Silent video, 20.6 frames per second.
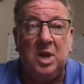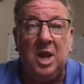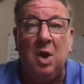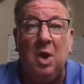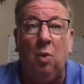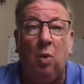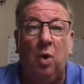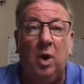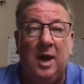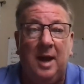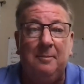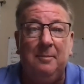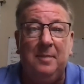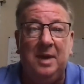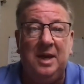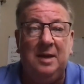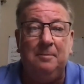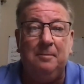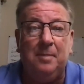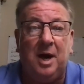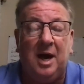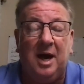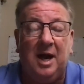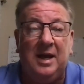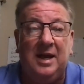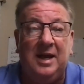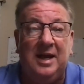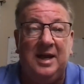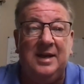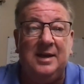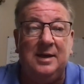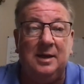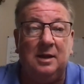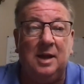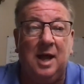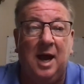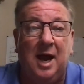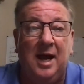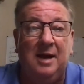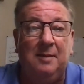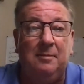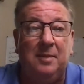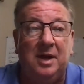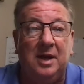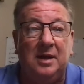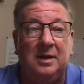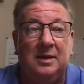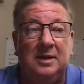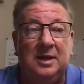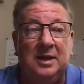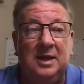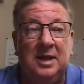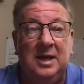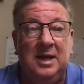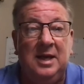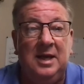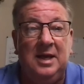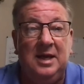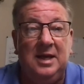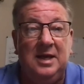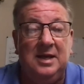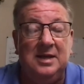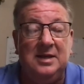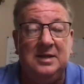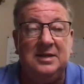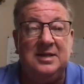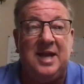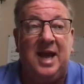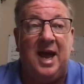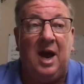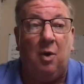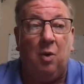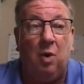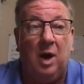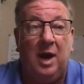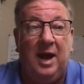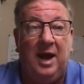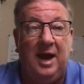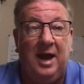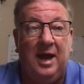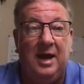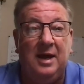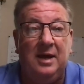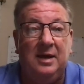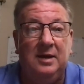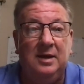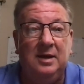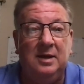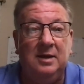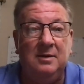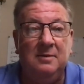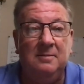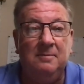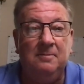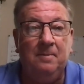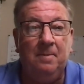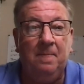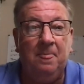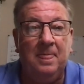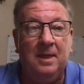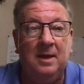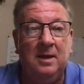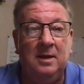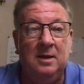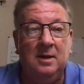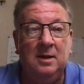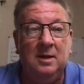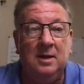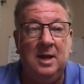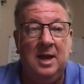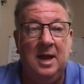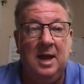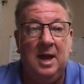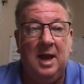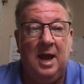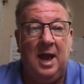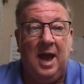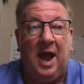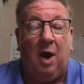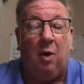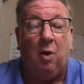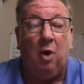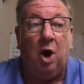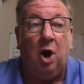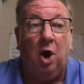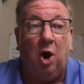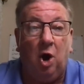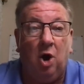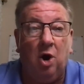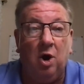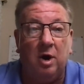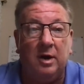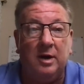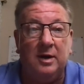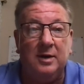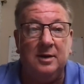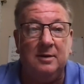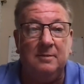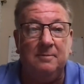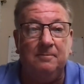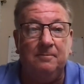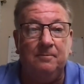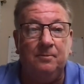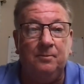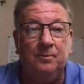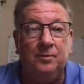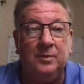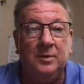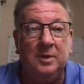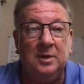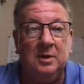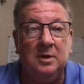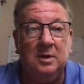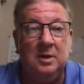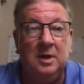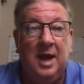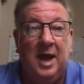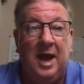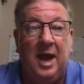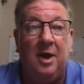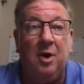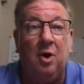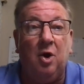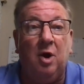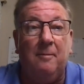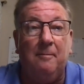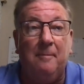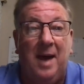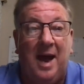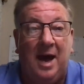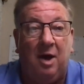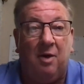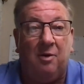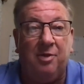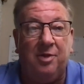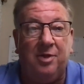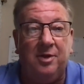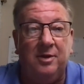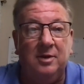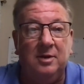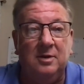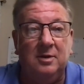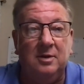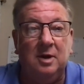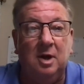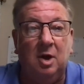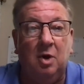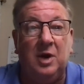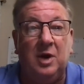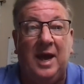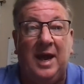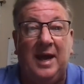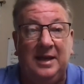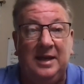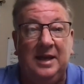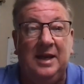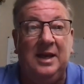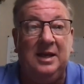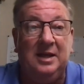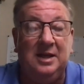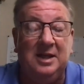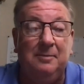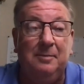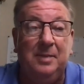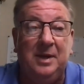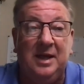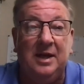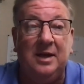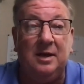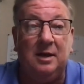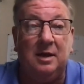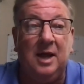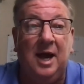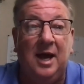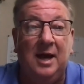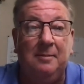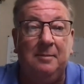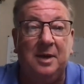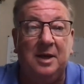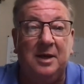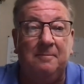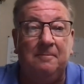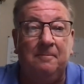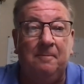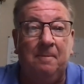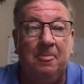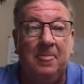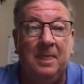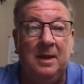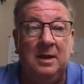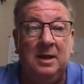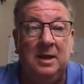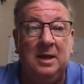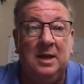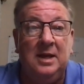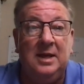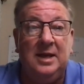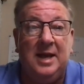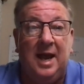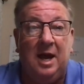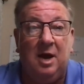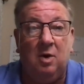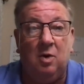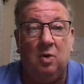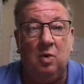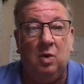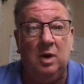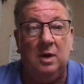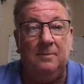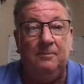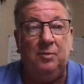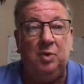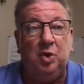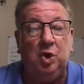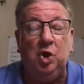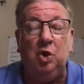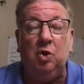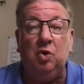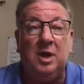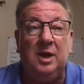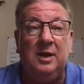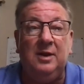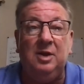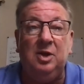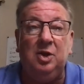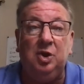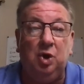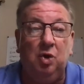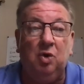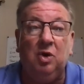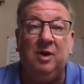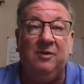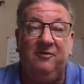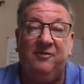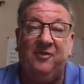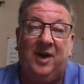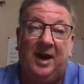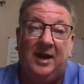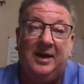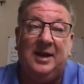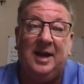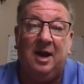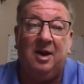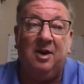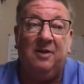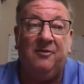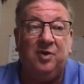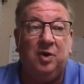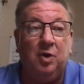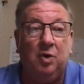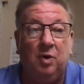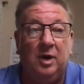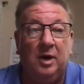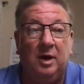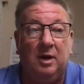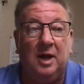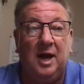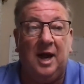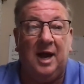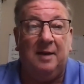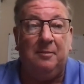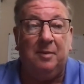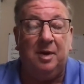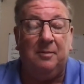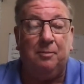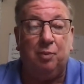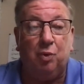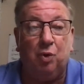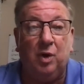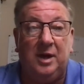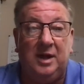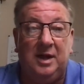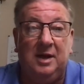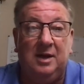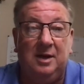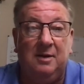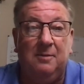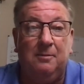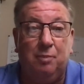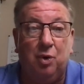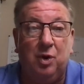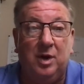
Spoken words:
And what I mean by in alignment is our head, our heart, and our mouth, okay, need to be in alignment. Now, you can find out if you're in alignment pretty